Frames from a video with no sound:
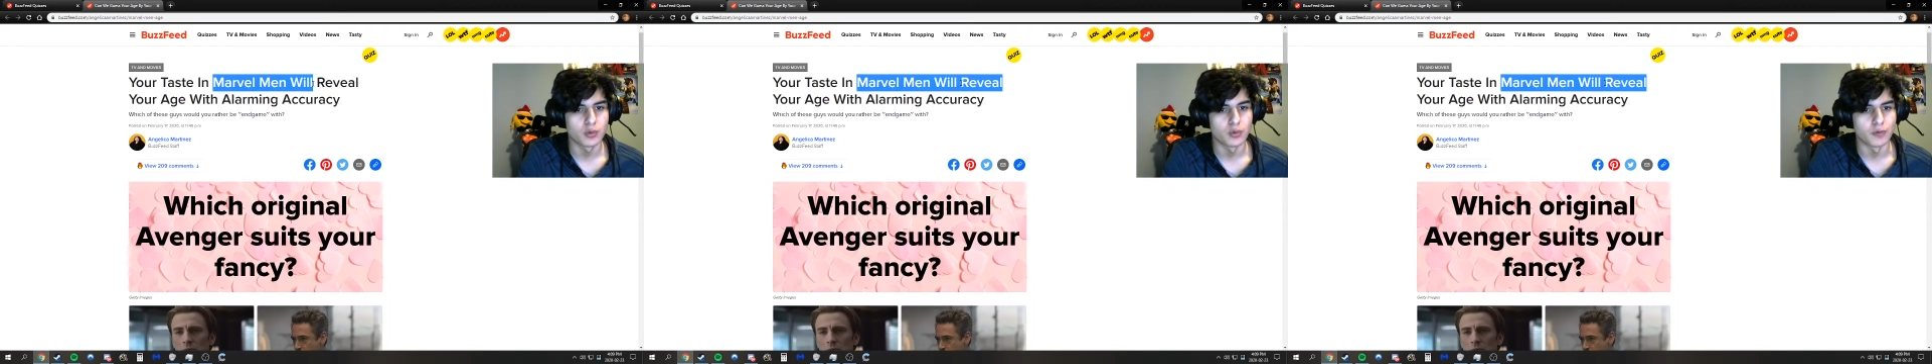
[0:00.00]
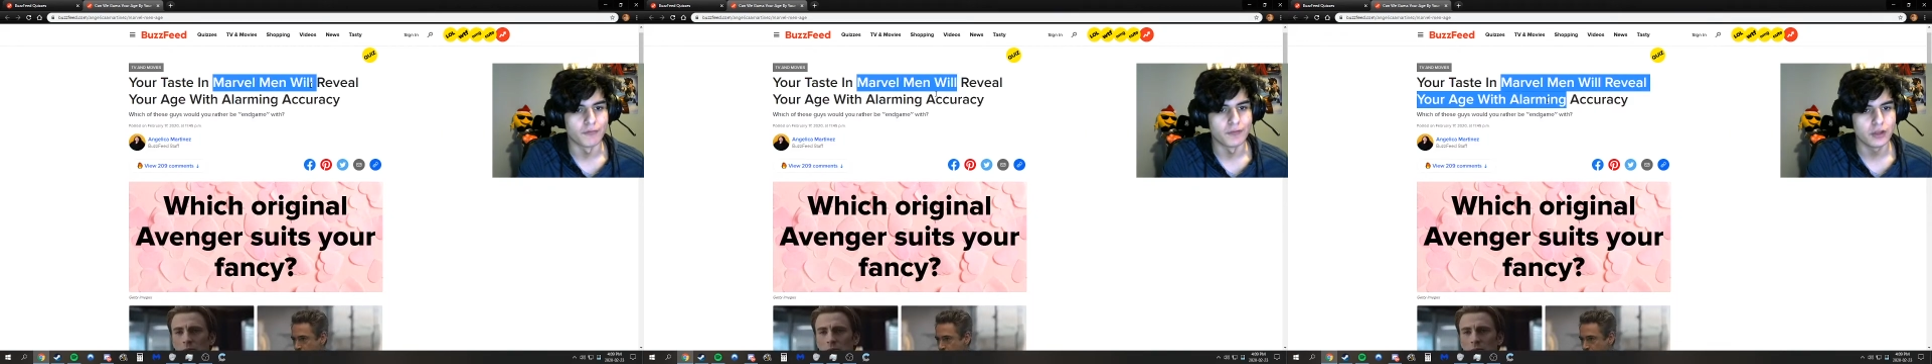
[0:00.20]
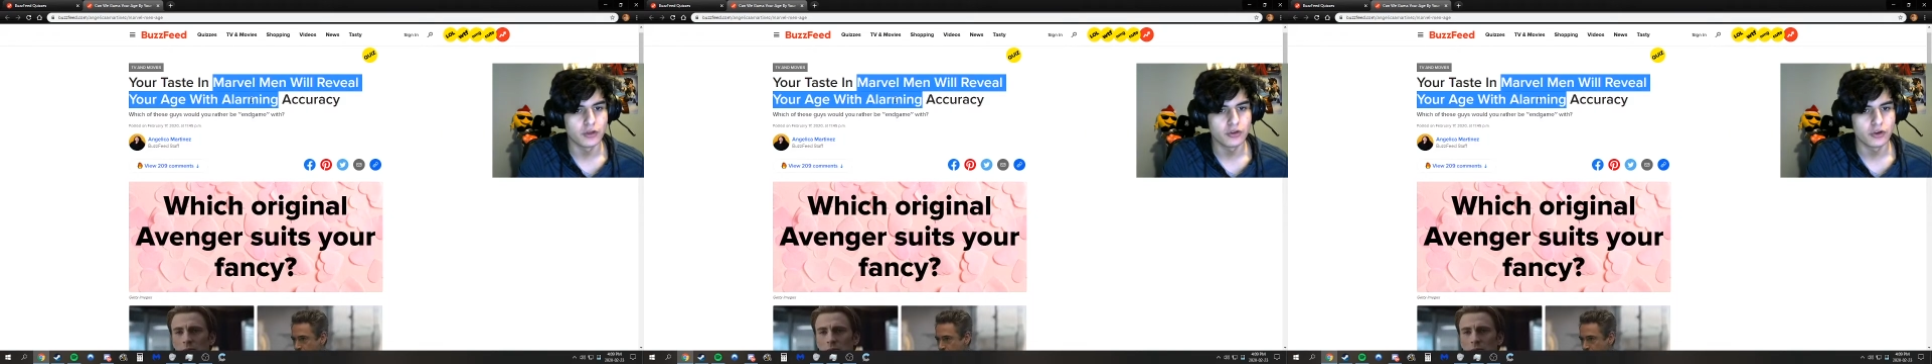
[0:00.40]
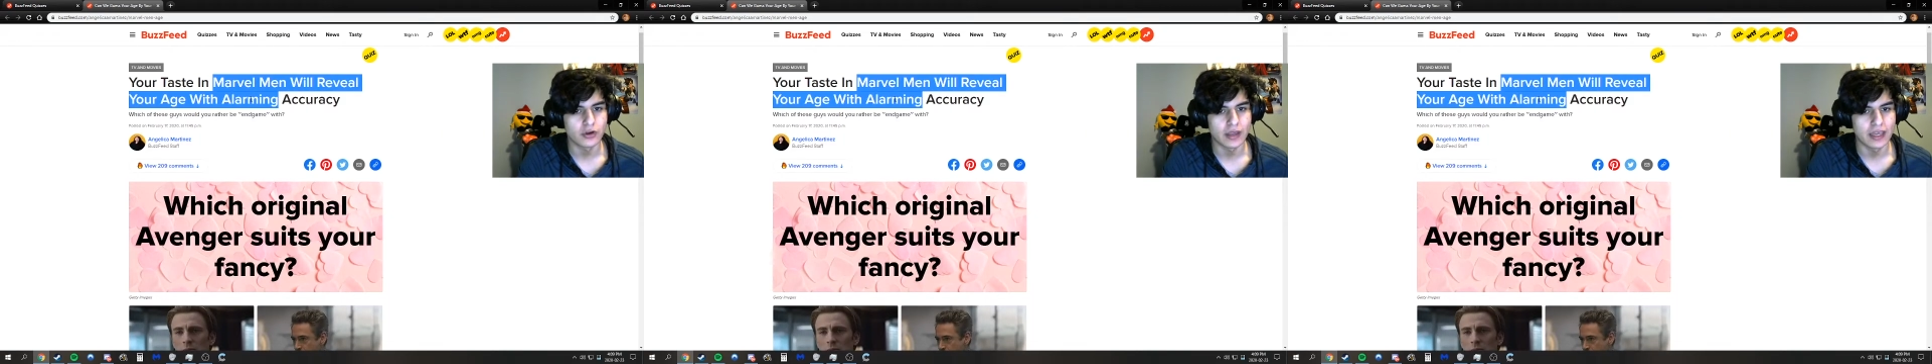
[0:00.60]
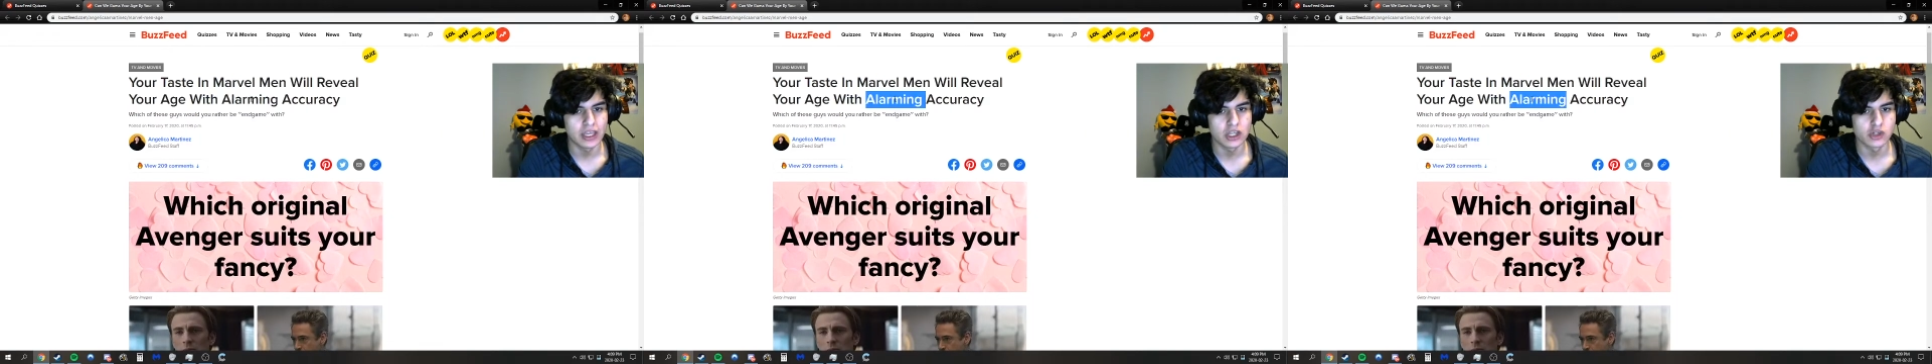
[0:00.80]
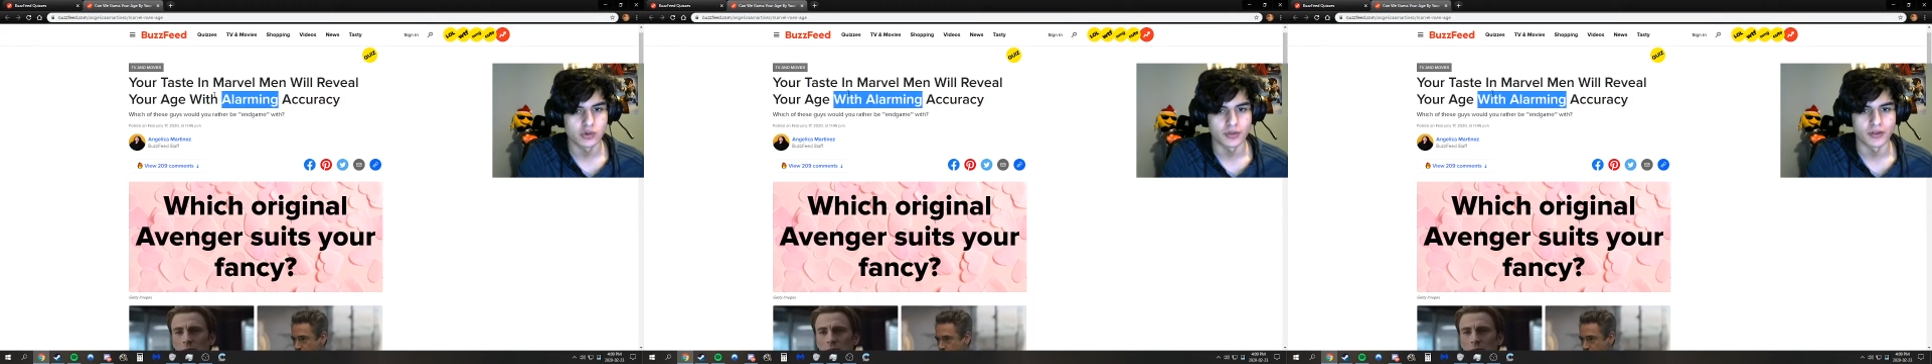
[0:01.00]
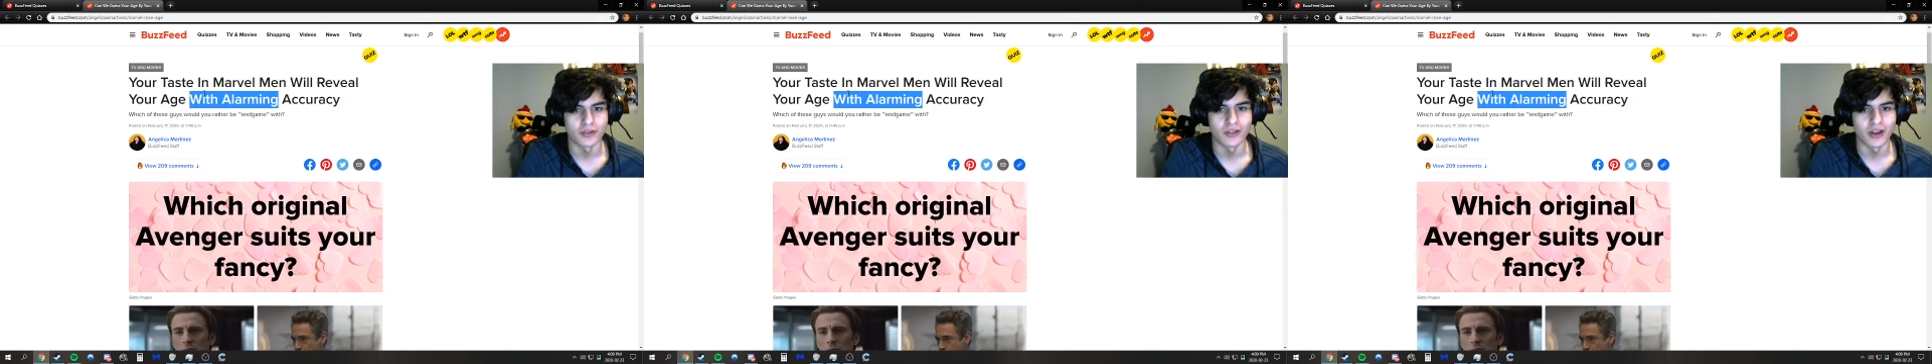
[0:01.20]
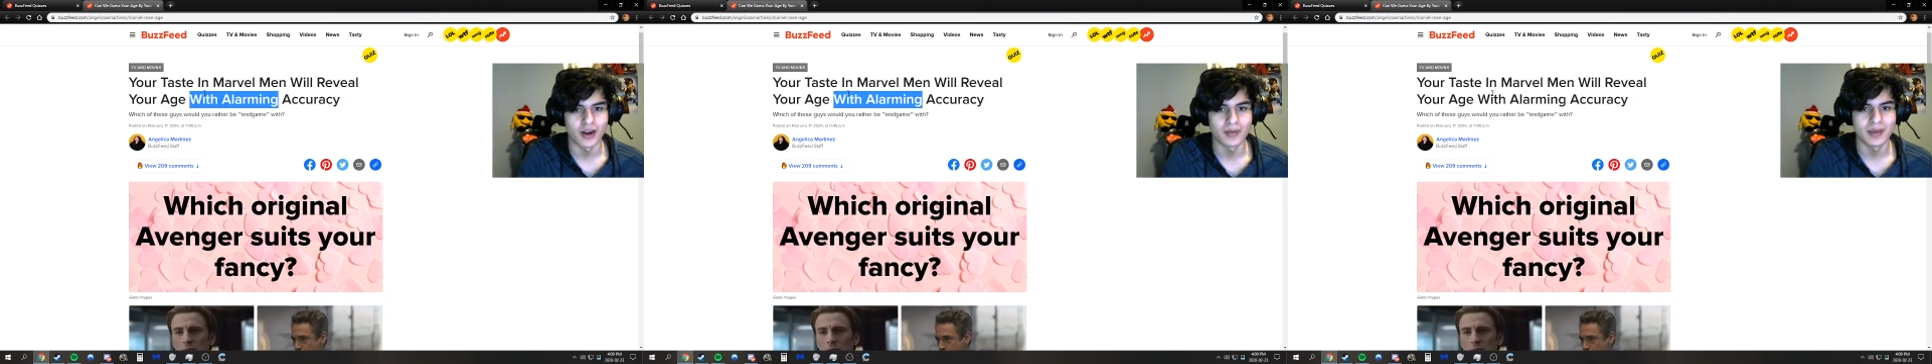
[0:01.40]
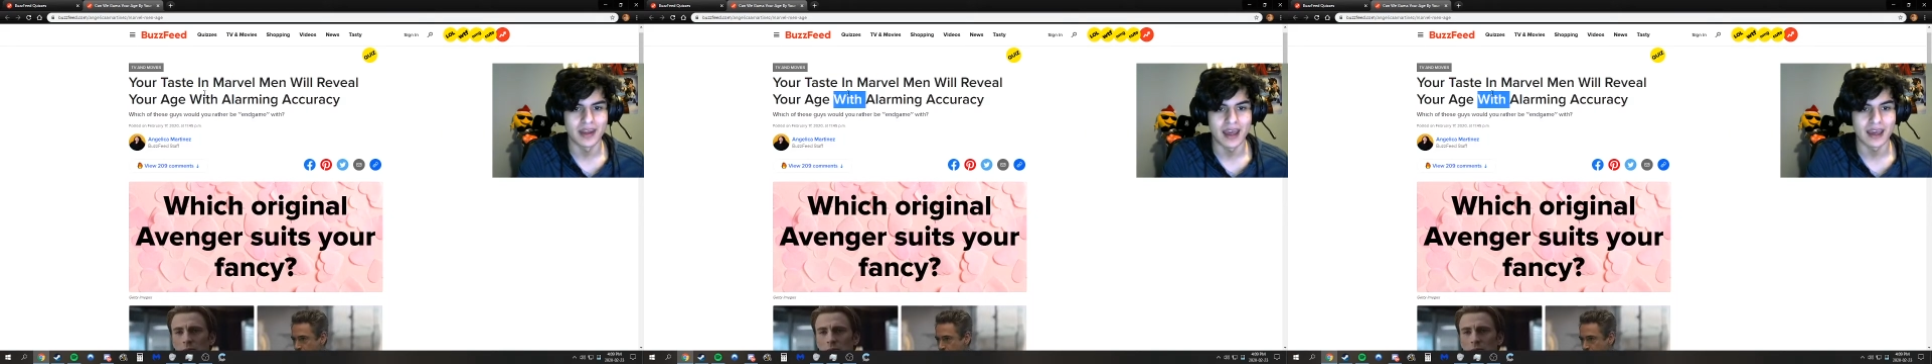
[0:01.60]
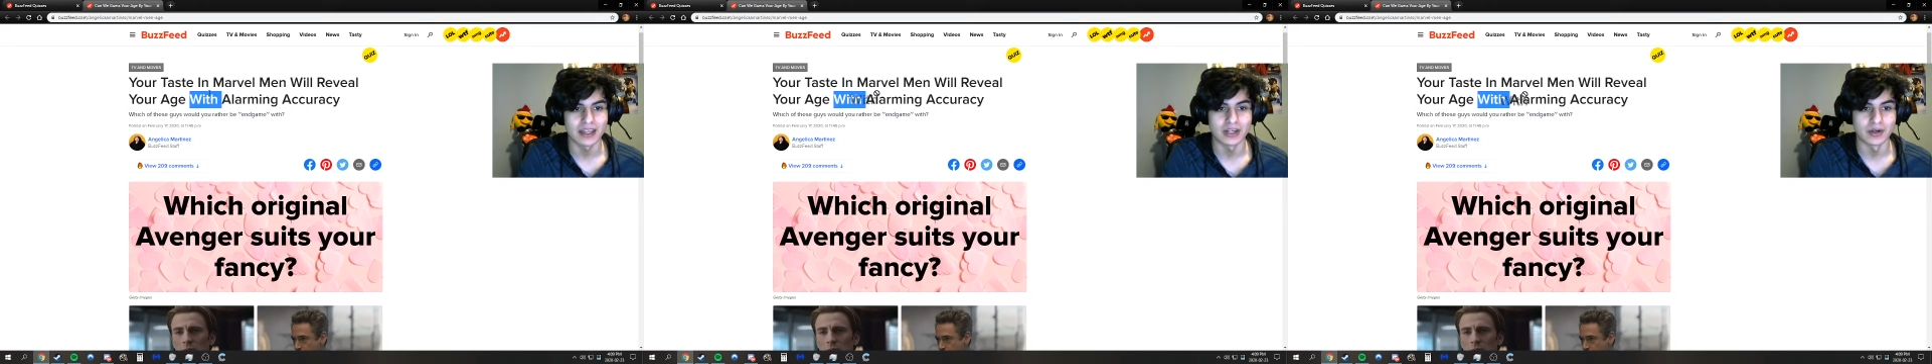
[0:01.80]
reveal your age with alarming
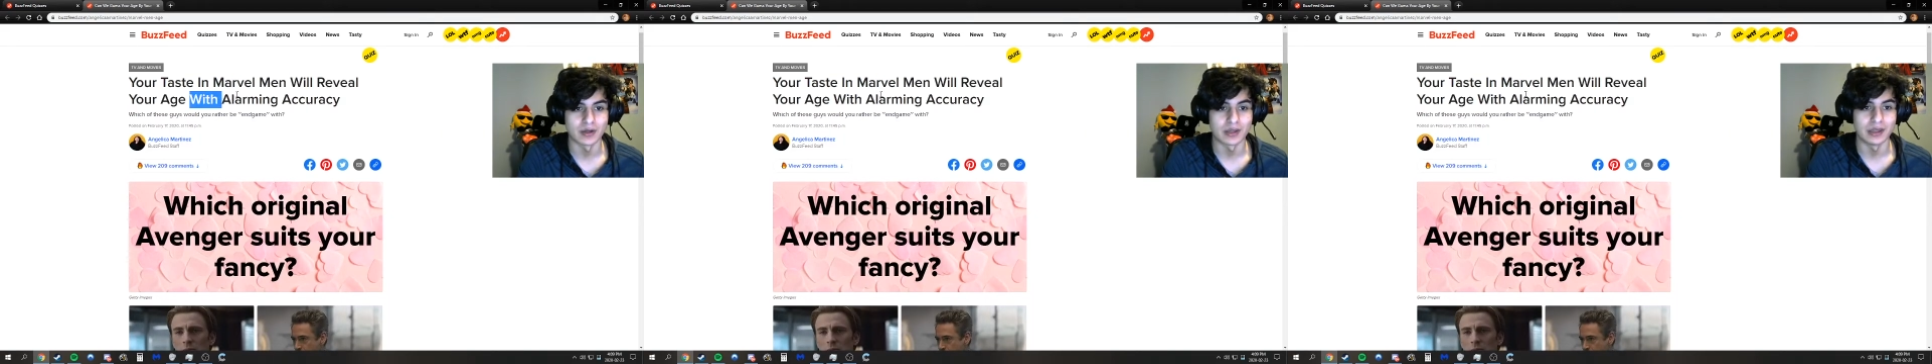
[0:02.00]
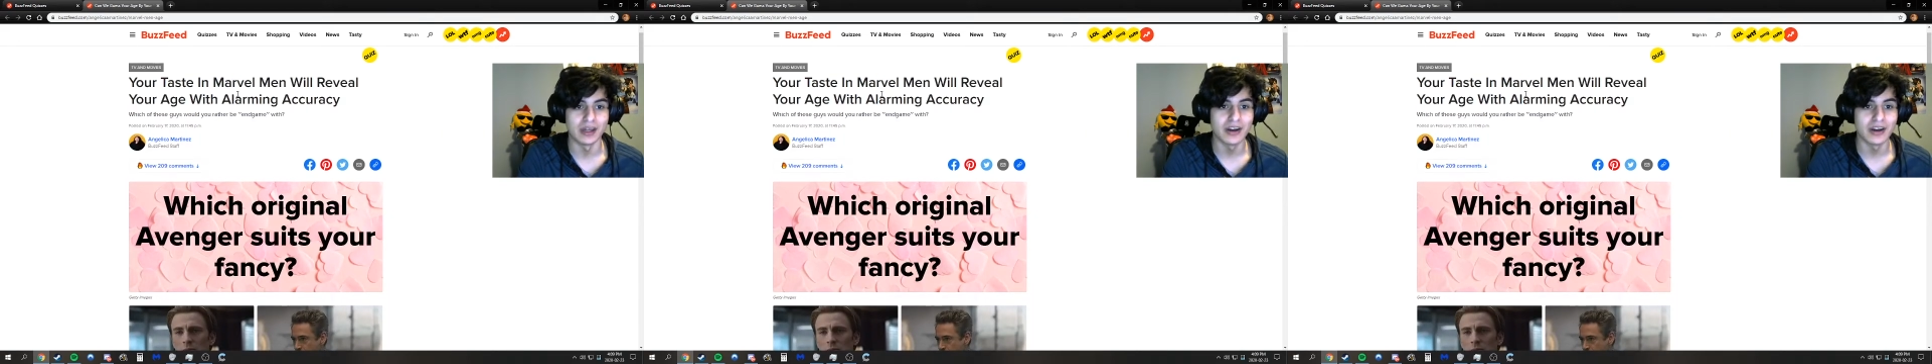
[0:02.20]
accuracy.